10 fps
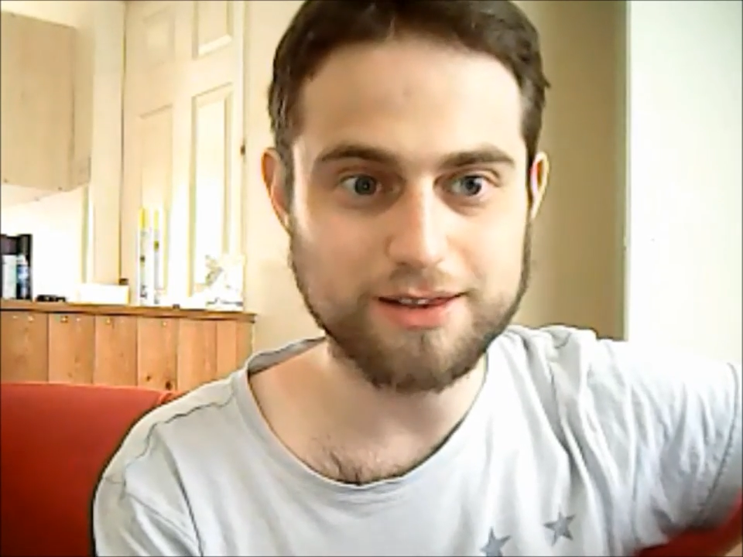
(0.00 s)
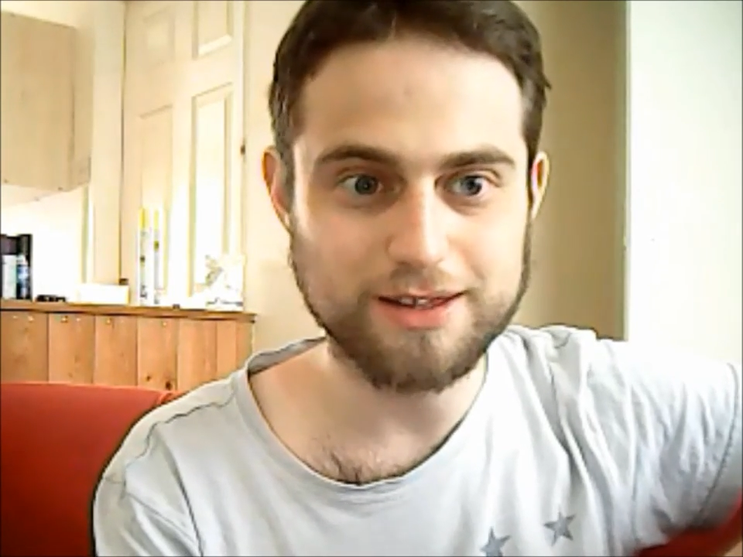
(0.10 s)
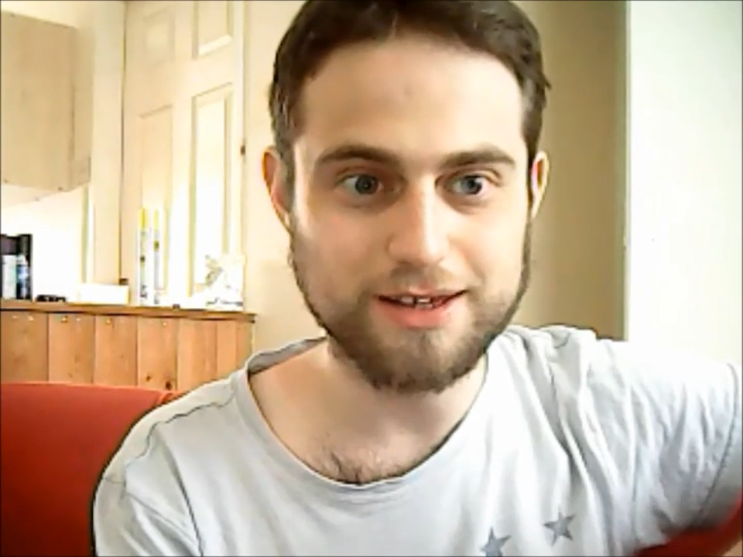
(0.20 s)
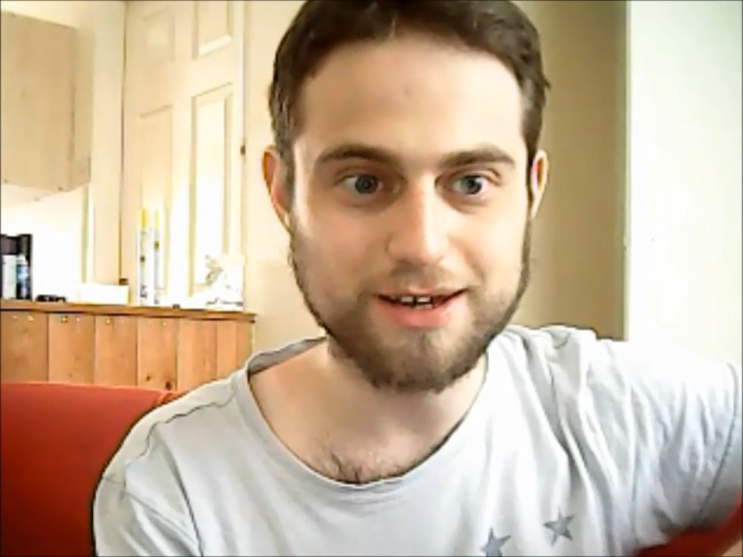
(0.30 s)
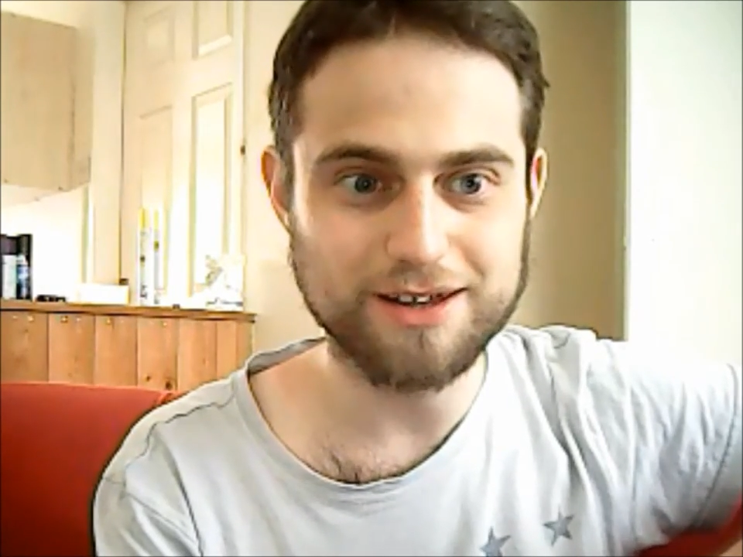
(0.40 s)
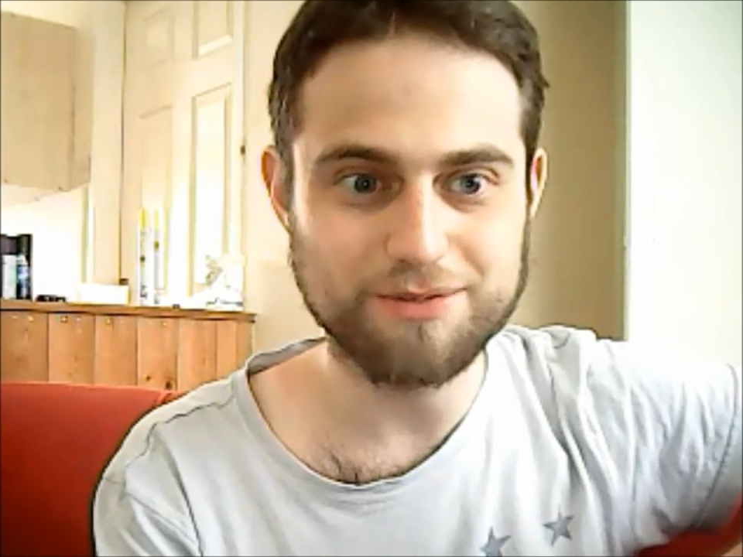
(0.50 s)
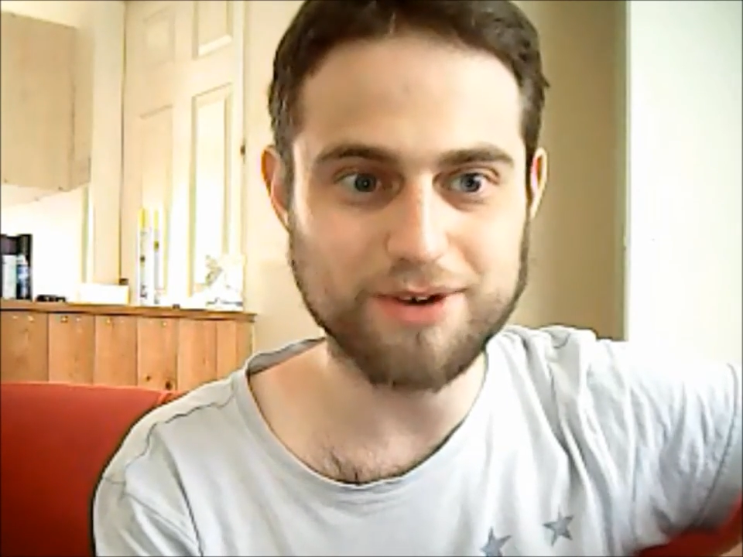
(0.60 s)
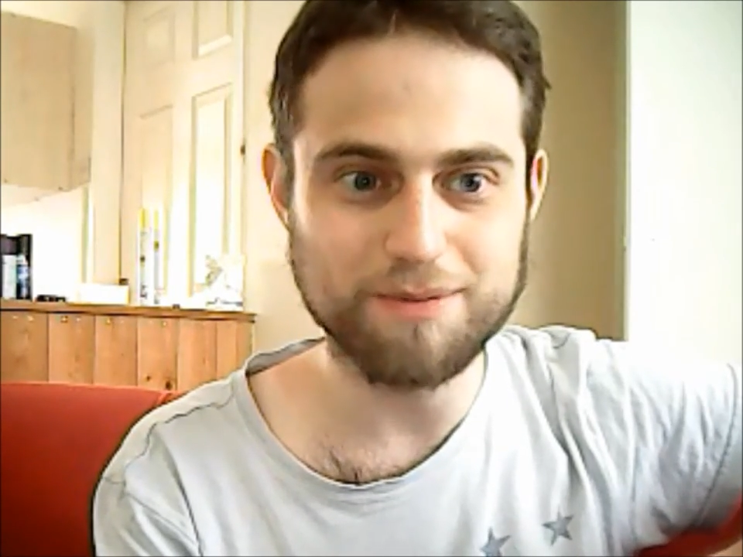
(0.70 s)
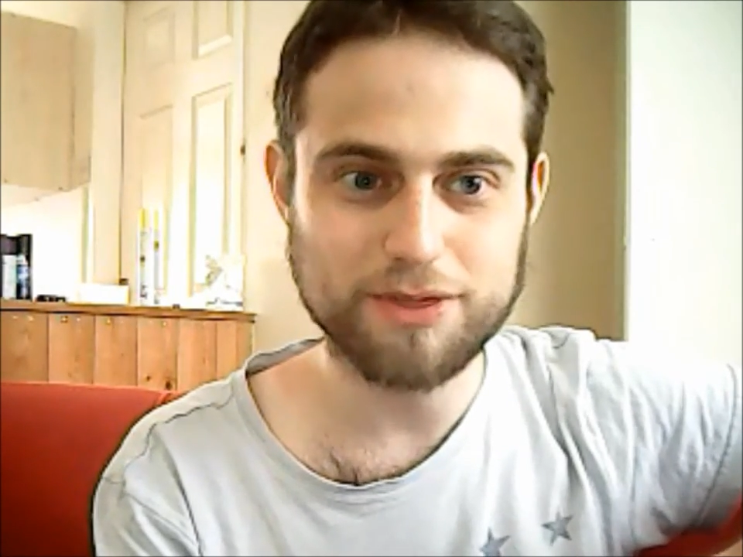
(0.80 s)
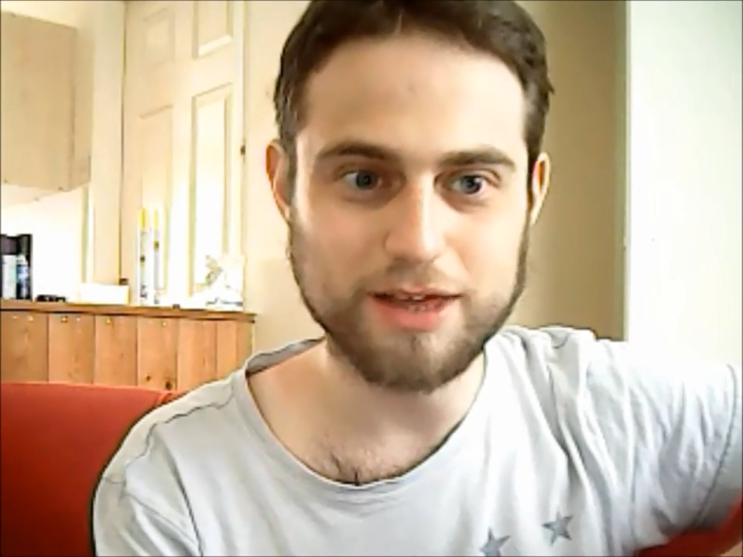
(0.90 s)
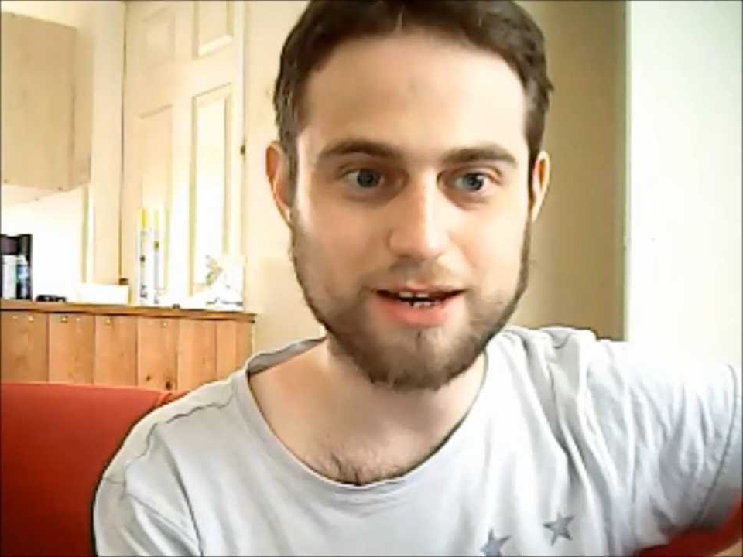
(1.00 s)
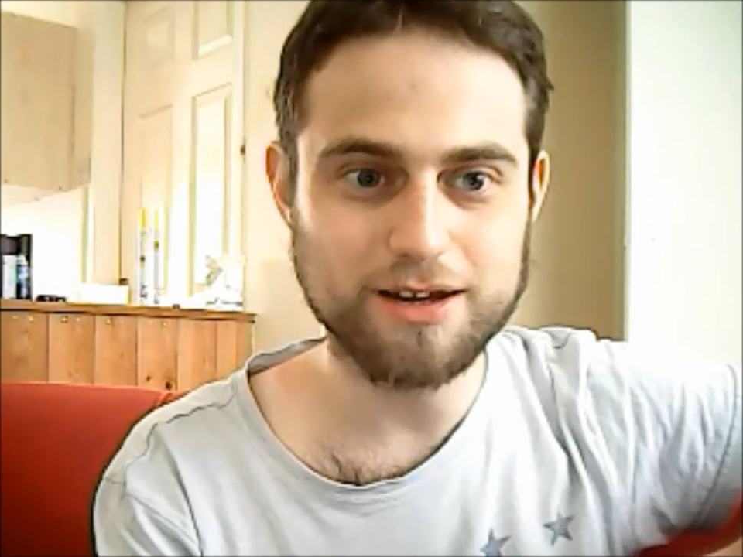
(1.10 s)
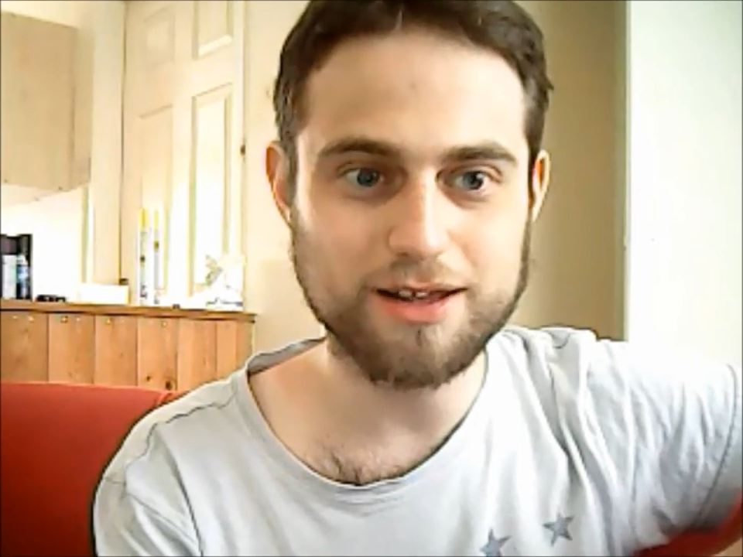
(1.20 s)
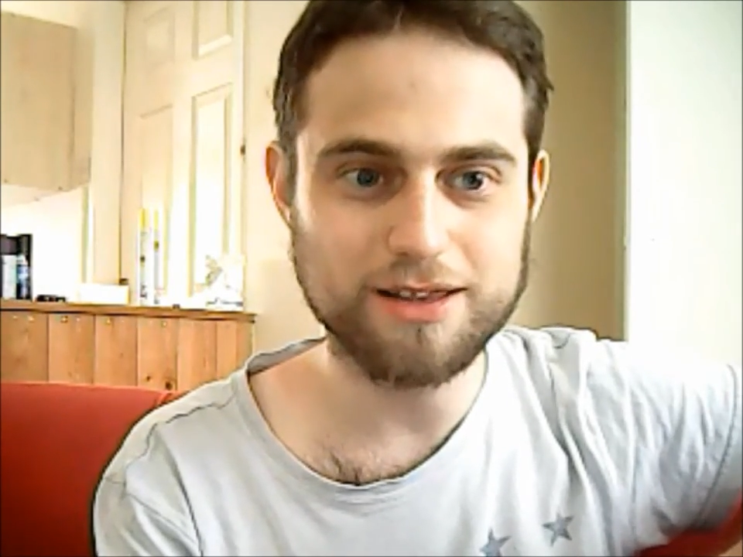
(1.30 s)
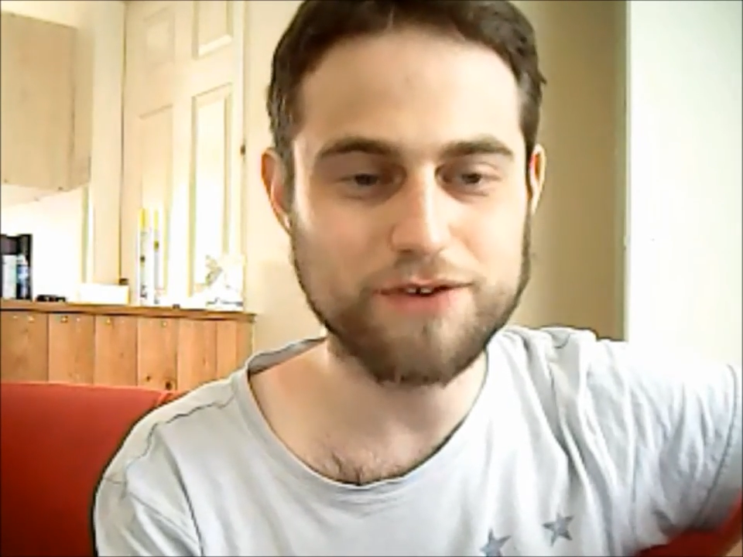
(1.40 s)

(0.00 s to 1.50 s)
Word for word: the uh, the one percenter,